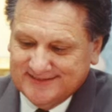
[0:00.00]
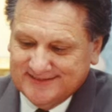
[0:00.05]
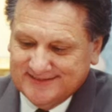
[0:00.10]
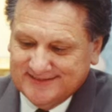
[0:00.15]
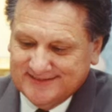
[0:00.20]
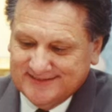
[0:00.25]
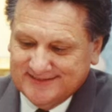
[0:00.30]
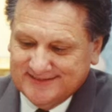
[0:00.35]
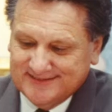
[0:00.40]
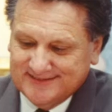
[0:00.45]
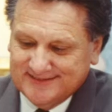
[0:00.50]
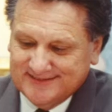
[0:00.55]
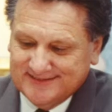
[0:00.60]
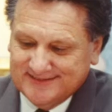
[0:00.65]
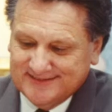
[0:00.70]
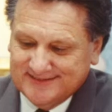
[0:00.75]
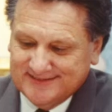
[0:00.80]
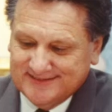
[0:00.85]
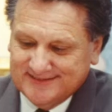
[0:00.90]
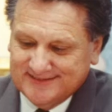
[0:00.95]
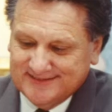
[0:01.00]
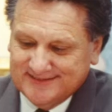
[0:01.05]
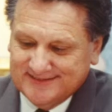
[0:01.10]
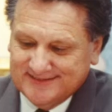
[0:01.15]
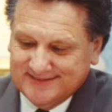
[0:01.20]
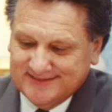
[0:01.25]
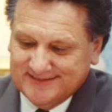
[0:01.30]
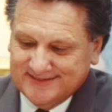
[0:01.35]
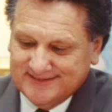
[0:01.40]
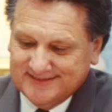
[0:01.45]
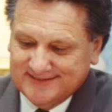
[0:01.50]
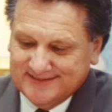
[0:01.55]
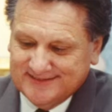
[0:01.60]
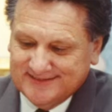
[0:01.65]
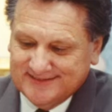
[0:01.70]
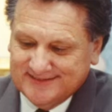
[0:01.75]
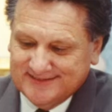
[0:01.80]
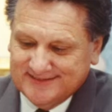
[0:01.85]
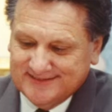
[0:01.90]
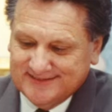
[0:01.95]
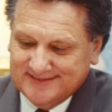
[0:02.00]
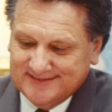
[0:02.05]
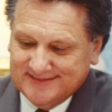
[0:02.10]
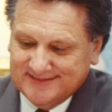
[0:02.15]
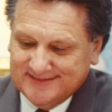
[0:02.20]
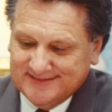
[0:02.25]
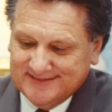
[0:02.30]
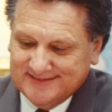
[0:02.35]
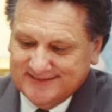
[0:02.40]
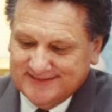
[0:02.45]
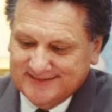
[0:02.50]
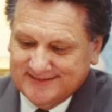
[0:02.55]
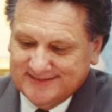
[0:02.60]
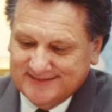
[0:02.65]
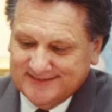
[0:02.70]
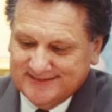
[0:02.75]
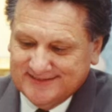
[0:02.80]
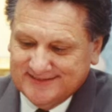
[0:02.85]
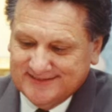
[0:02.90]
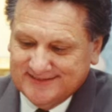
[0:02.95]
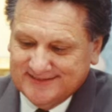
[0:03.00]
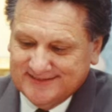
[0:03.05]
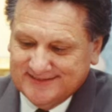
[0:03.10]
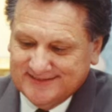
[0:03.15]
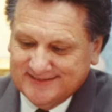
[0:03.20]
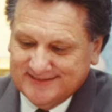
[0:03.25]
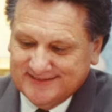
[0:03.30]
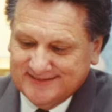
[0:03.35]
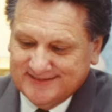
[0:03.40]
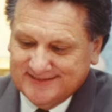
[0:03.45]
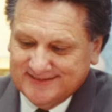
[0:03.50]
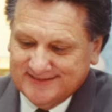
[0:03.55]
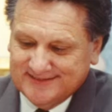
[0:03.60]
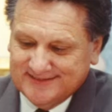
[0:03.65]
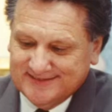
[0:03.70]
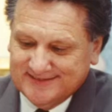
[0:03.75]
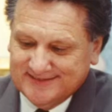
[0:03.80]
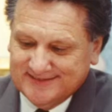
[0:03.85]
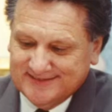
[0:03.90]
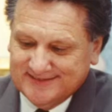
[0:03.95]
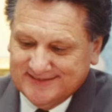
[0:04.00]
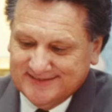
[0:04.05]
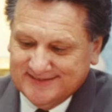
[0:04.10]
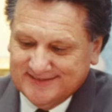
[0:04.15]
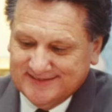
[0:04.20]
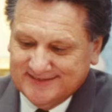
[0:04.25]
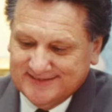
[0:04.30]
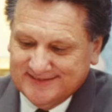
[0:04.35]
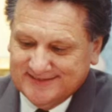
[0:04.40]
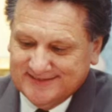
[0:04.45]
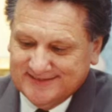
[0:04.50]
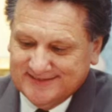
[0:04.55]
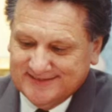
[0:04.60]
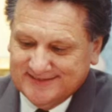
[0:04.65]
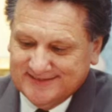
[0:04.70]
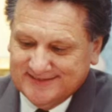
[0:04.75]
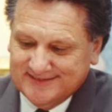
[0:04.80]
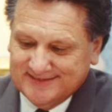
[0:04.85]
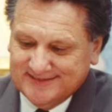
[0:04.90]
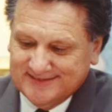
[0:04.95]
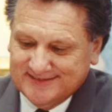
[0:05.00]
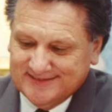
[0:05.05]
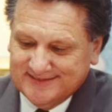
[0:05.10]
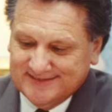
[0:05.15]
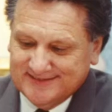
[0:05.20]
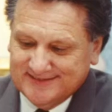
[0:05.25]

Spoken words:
This is a still picture; no speech is visible.